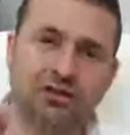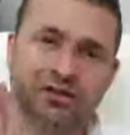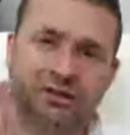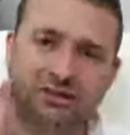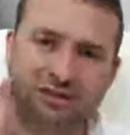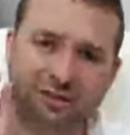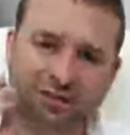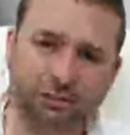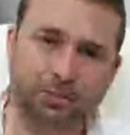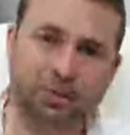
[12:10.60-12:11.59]

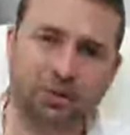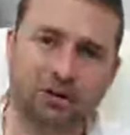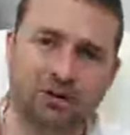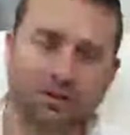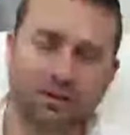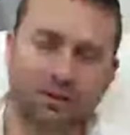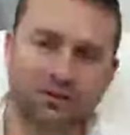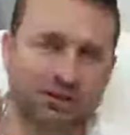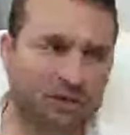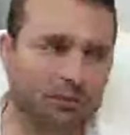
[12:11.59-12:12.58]
simple
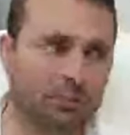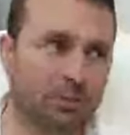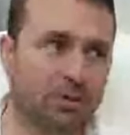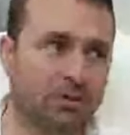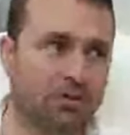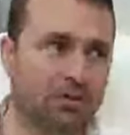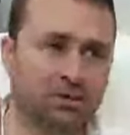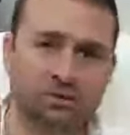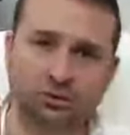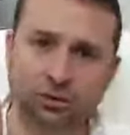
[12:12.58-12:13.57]

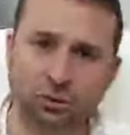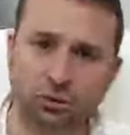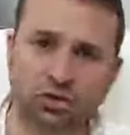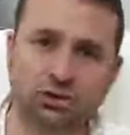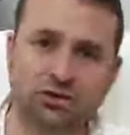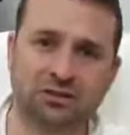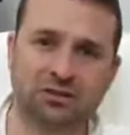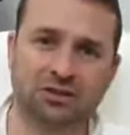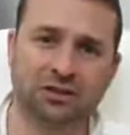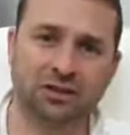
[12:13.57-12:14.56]

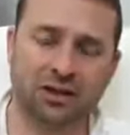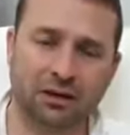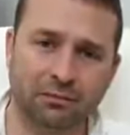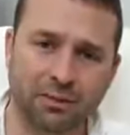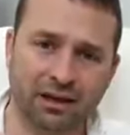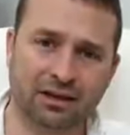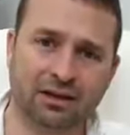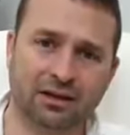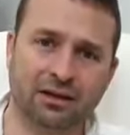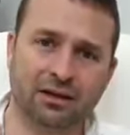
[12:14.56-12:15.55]
solutions, and
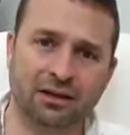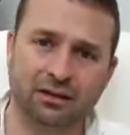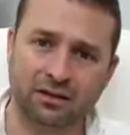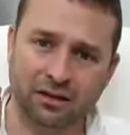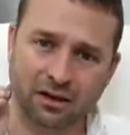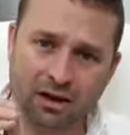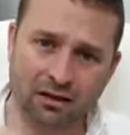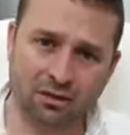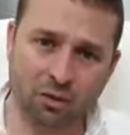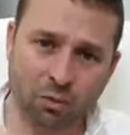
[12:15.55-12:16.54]
making
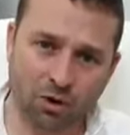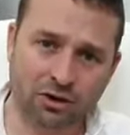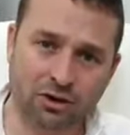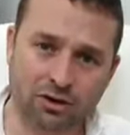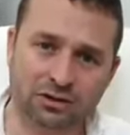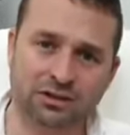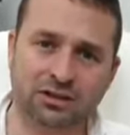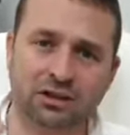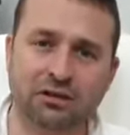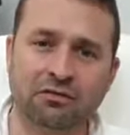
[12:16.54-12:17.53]
the workers
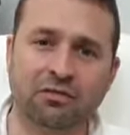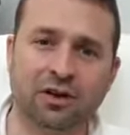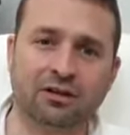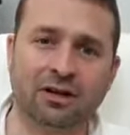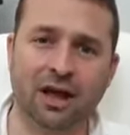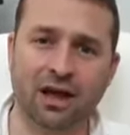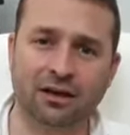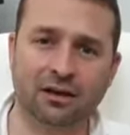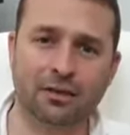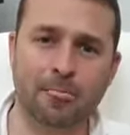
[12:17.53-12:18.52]
in the front
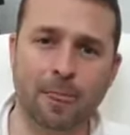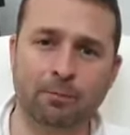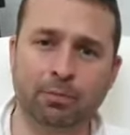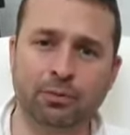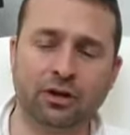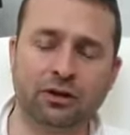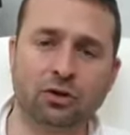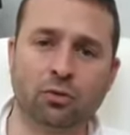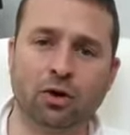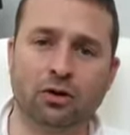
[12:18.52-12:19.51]
line. Putting
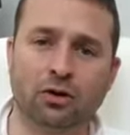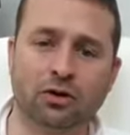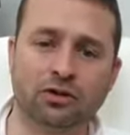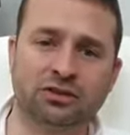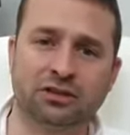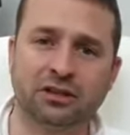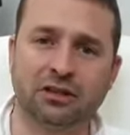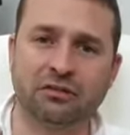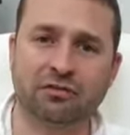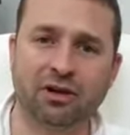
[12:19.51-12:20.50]
the workers in
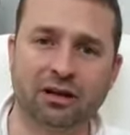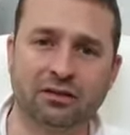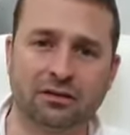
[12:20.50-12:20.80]
the front.